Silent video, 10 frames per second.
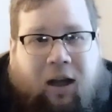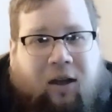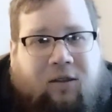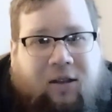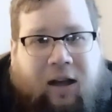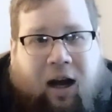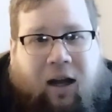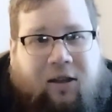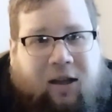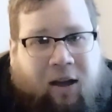It's
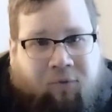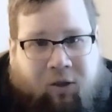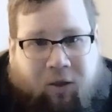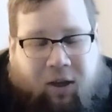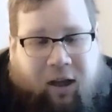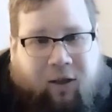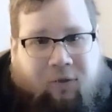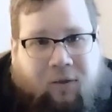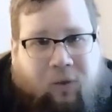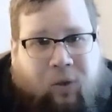got everything.
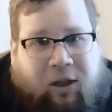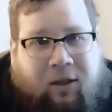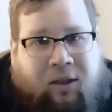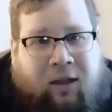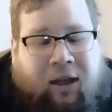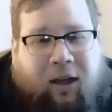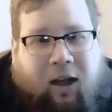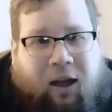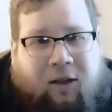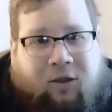
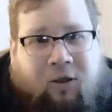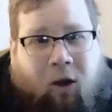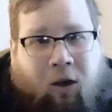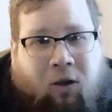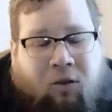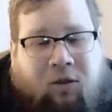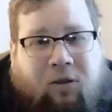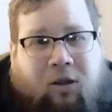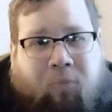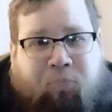It is called
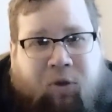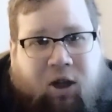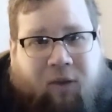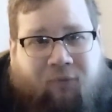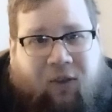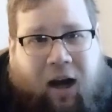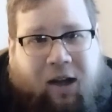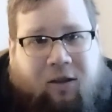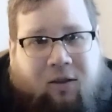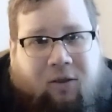The Book of
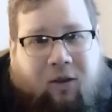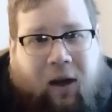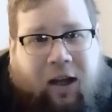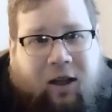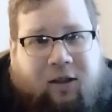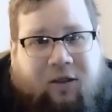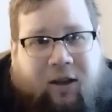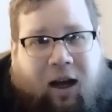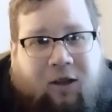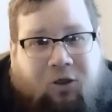Fire, and it is
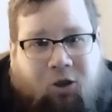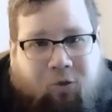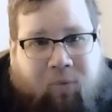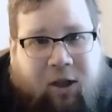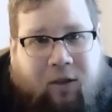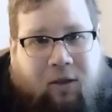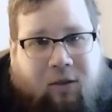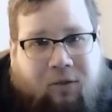on Tubi.